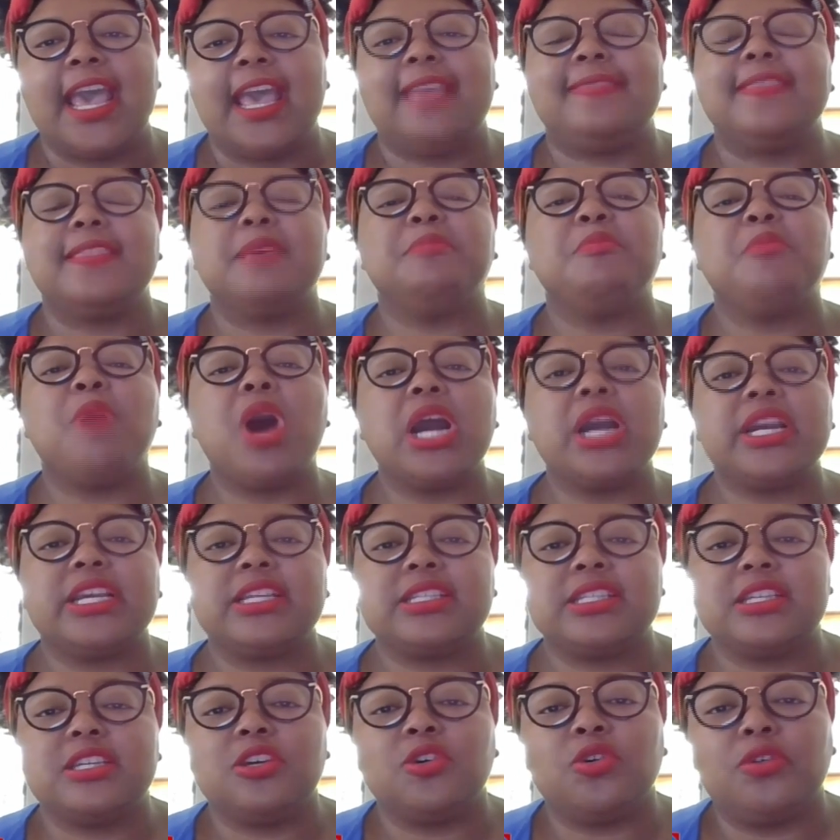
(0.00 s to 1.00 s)
And the
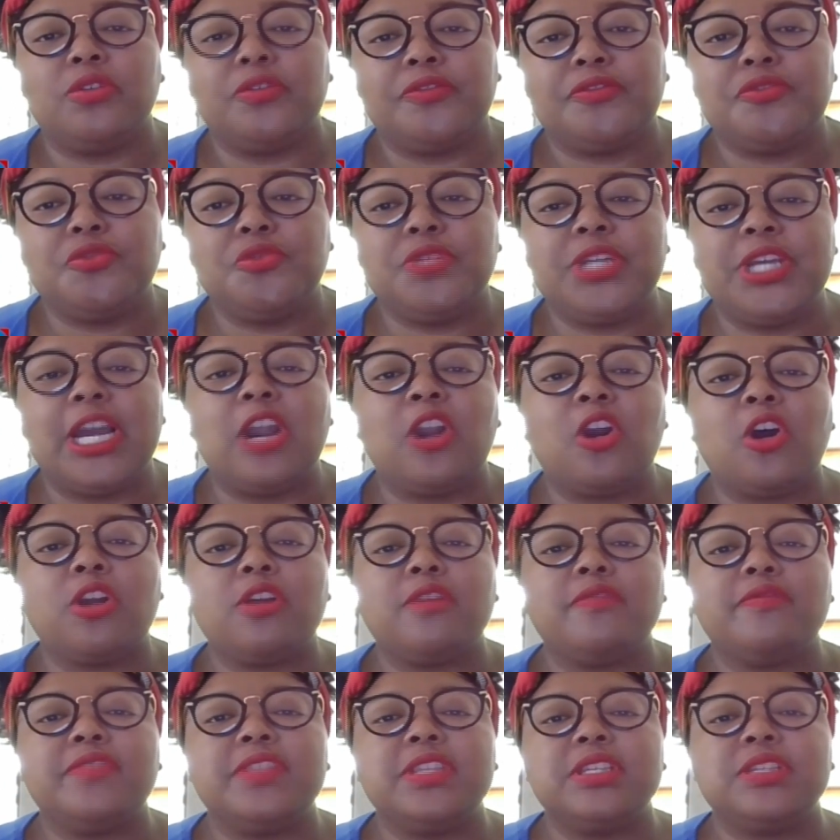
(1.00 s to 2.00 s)
marketing of food. A lot
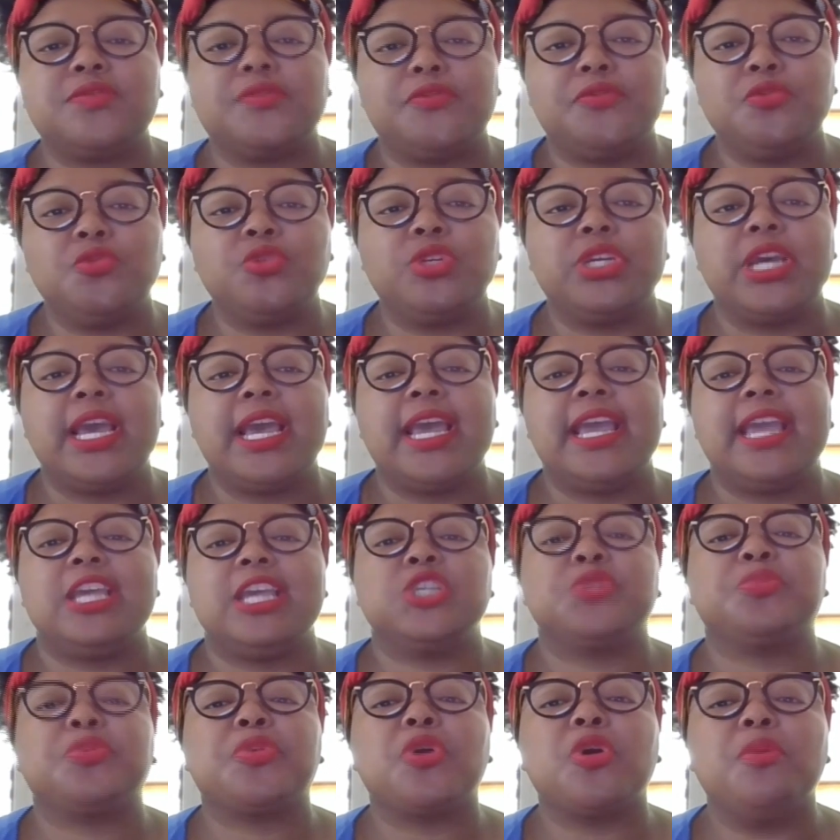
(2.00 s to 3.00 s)
of this food
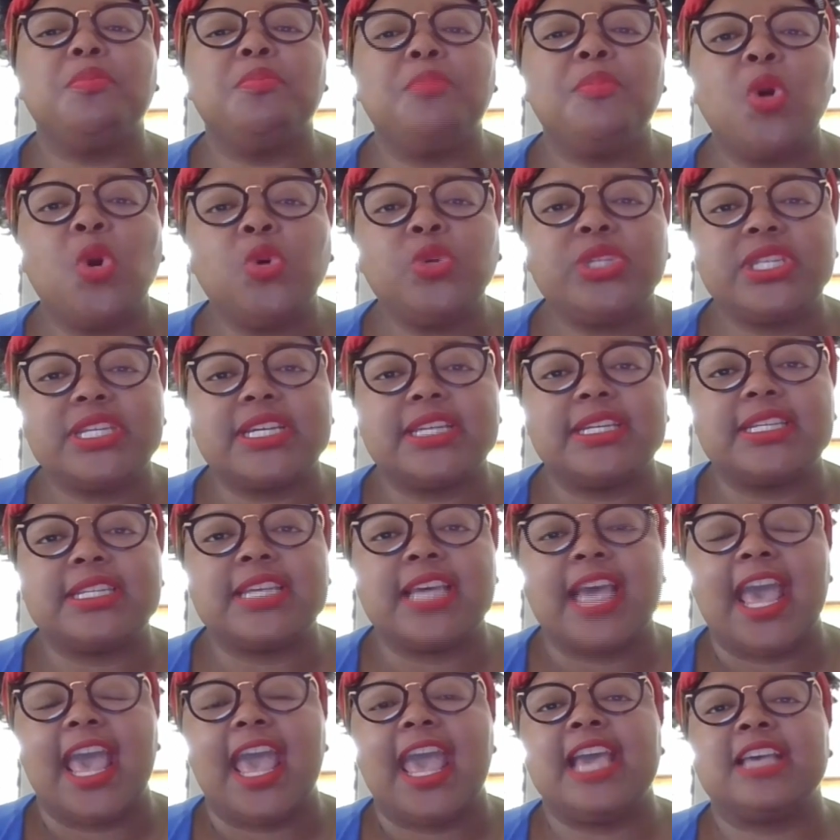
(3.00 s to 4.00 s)
is promoted
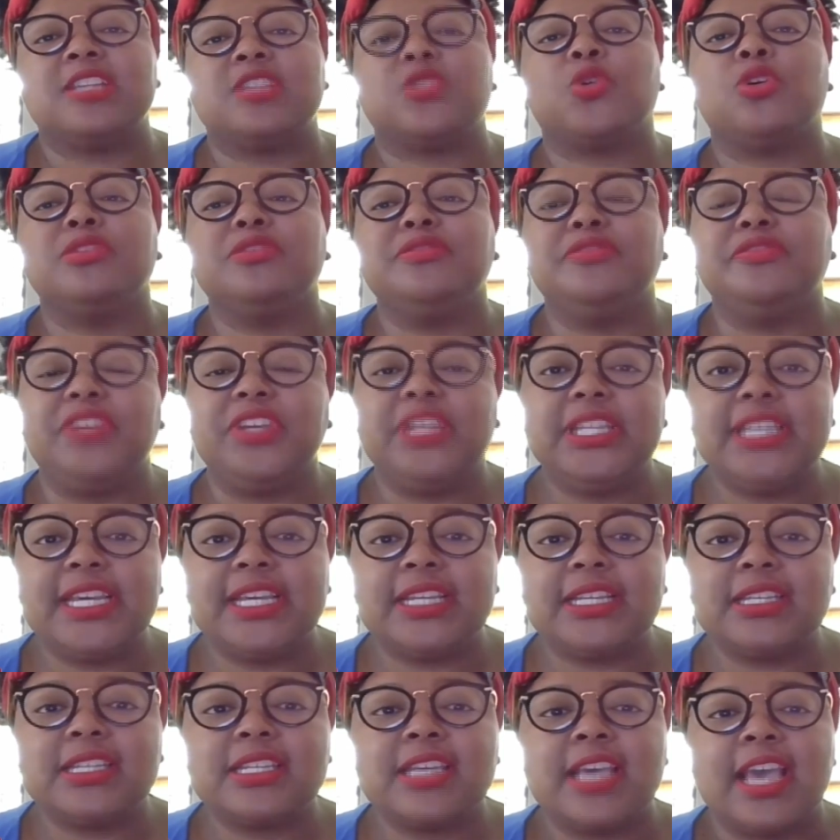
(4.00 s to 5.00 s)
as
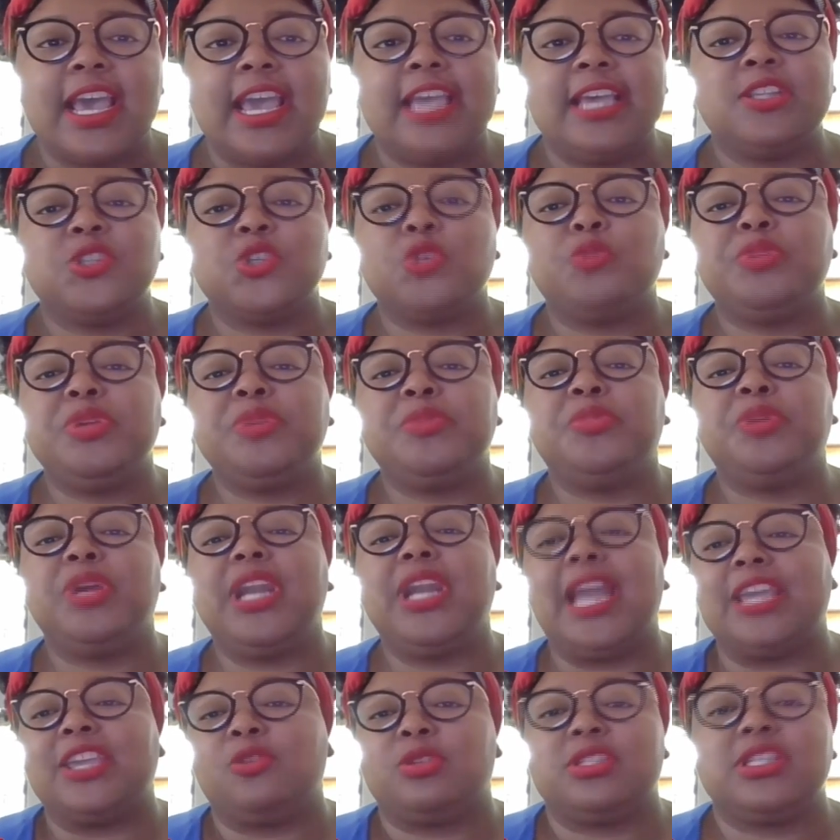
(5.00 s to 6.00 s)
convenient. And so people
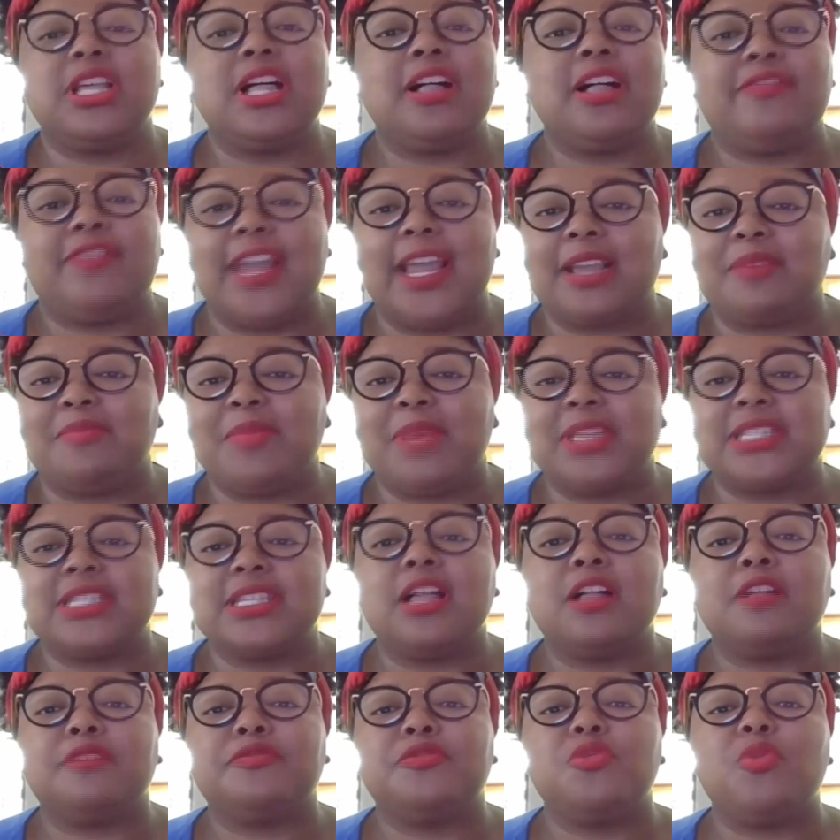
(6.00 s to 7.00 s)
like yourself, like
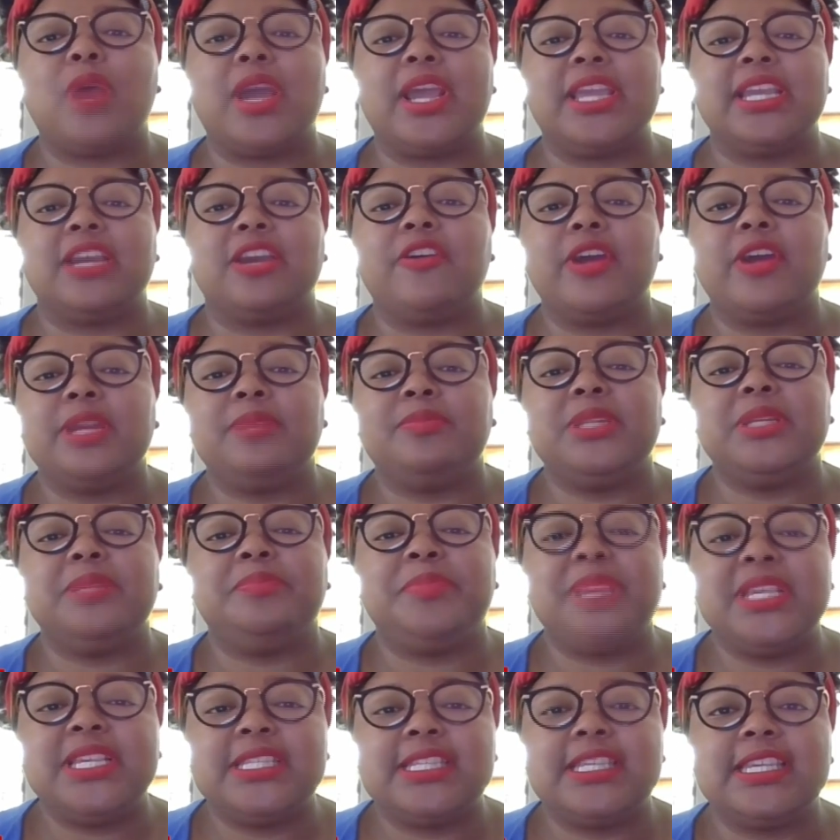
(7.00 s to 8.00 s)
myself, who are incredibly
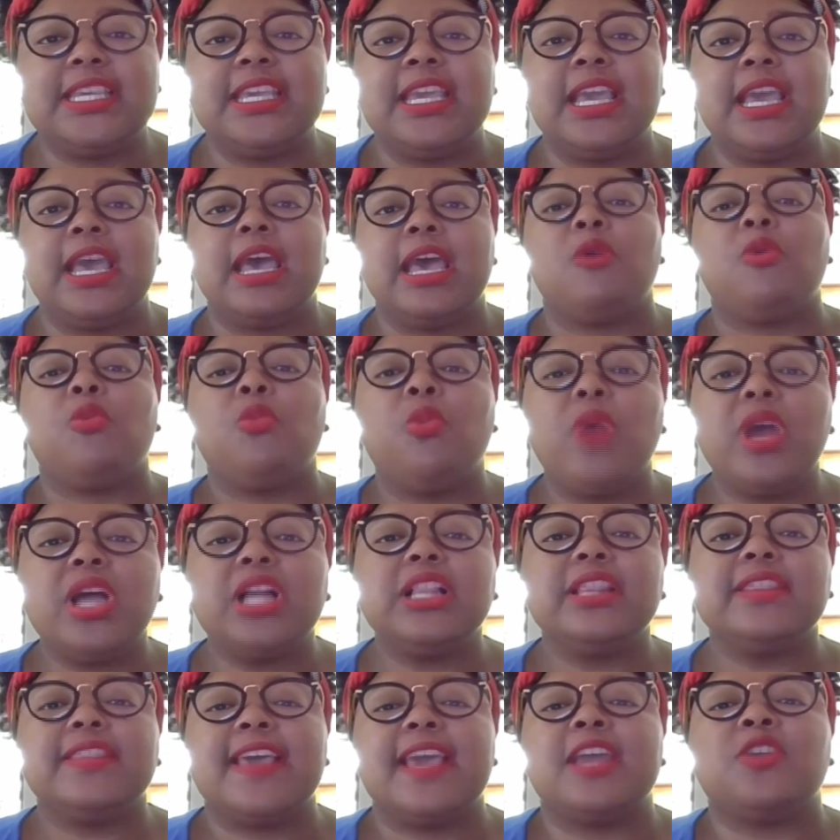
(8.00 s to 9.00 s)
busy,
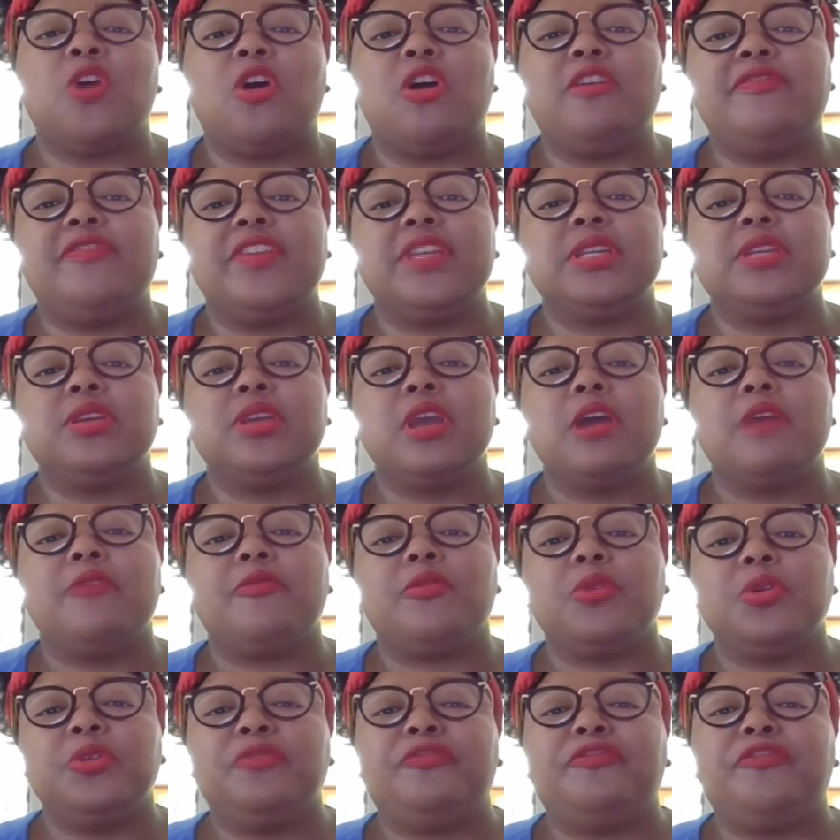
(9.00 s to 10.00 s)
will then often
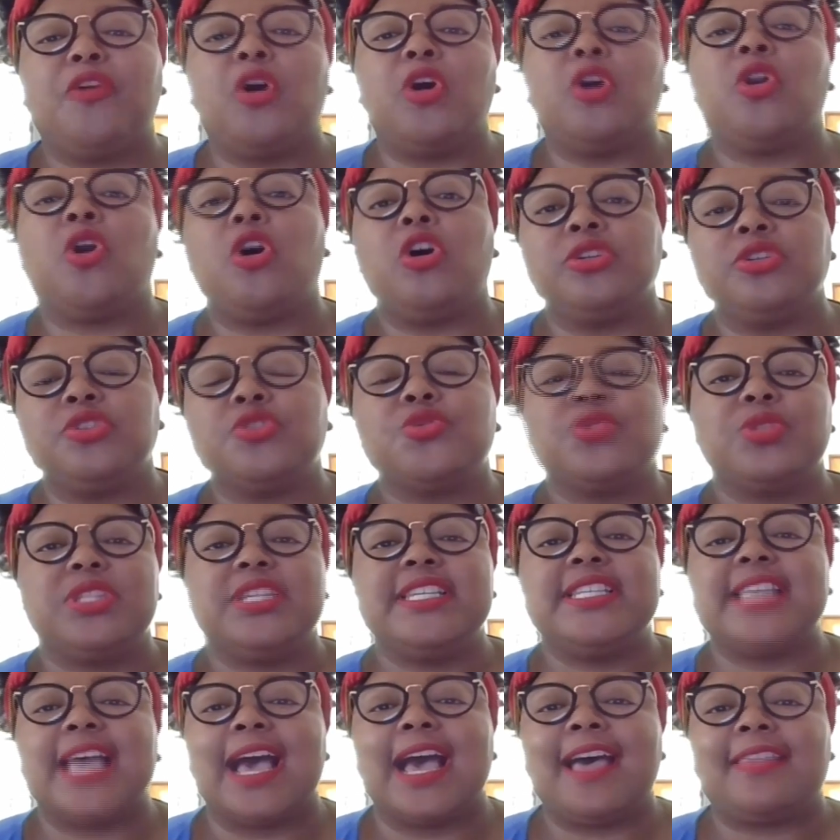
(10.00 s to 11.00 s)
fall onto
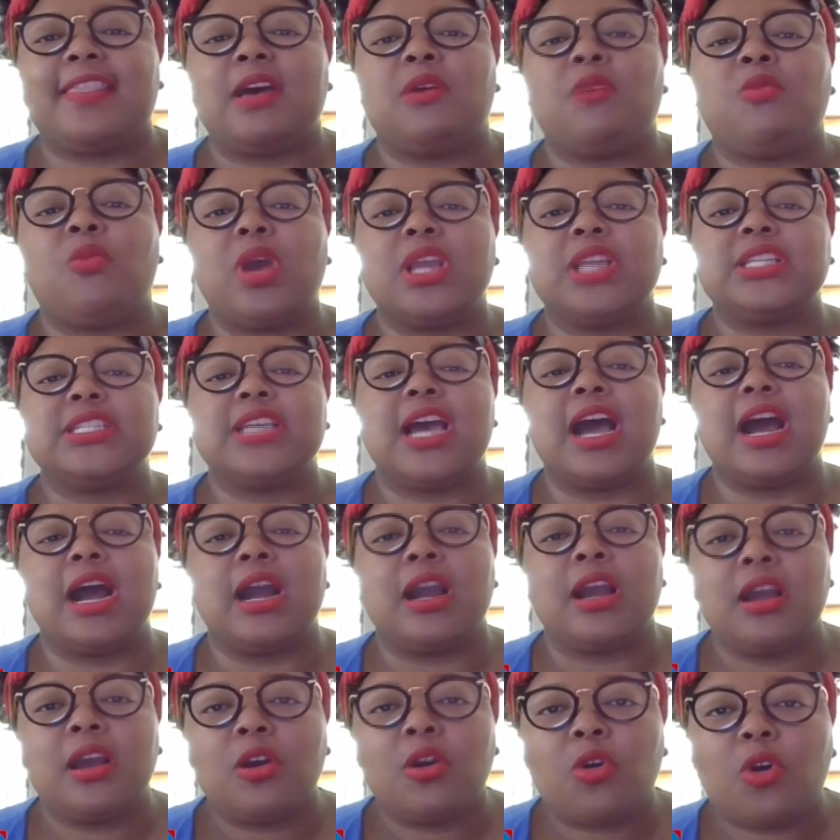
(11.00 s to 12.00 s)
these other what
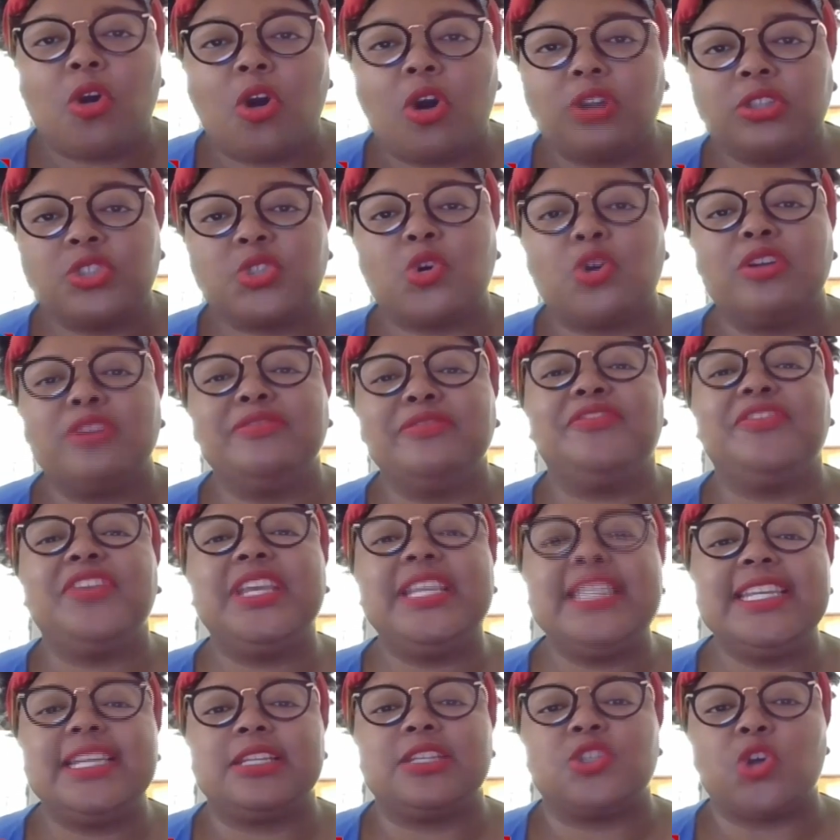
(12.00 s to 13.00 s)
are called
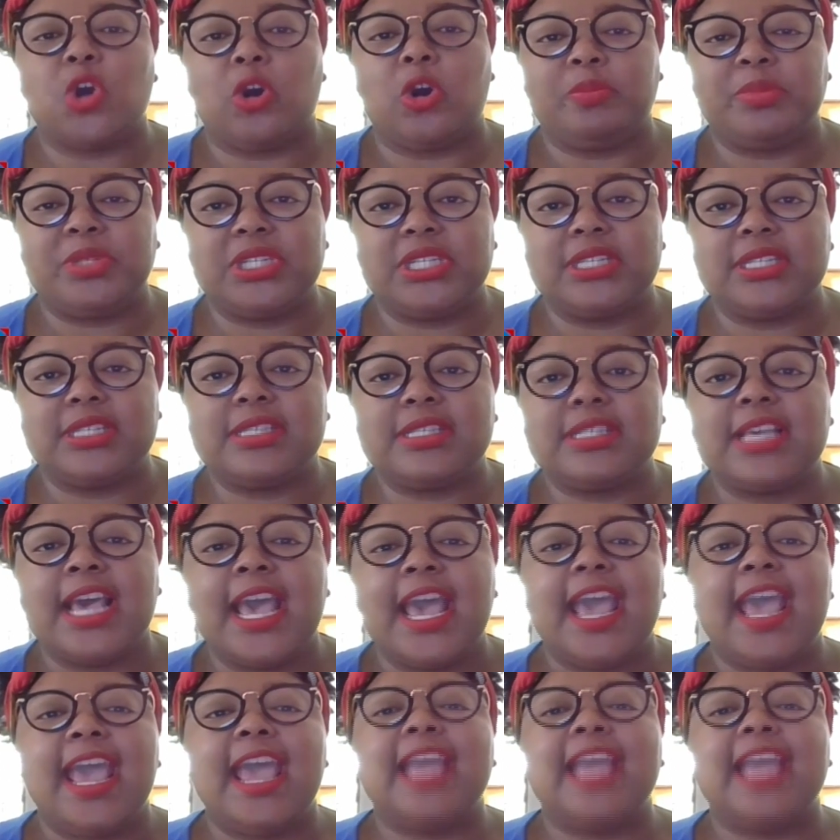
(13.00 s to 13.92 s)
convenient options.